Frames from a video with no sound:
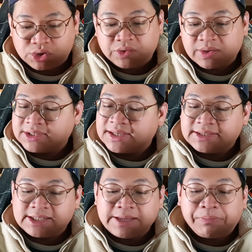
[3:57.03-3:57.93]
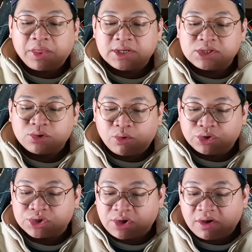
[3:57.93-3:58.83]
So it says, slip these
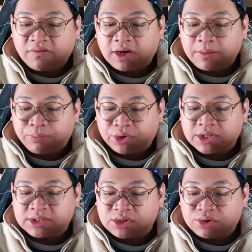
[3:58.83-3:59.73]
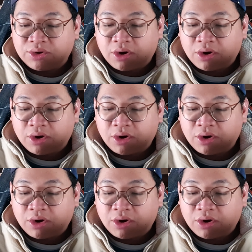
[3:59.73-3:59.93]
gorgeous overlay prints into your